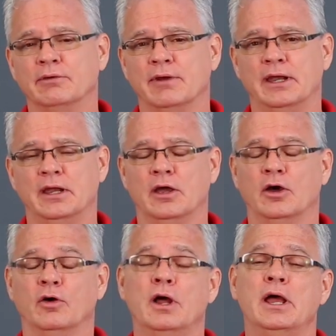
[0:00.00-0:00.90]
ready to
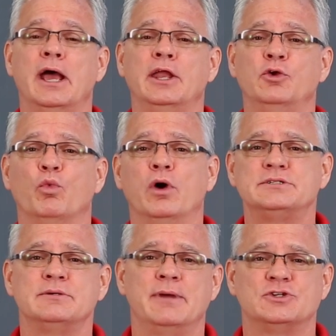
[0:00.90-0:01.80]
go, and you
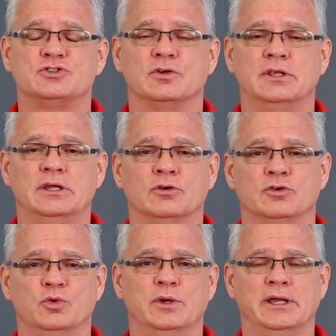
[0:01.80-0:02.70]
want to make sure that you're
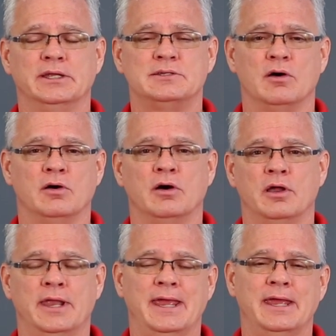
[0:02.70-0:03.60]
doing it
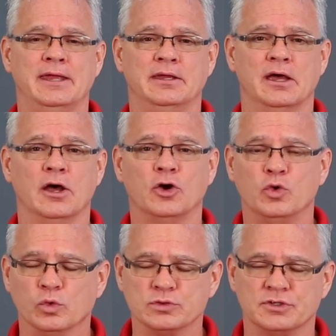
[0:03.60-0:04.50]
on a
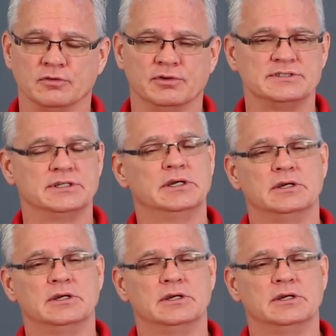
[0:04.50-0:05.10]
cool surface.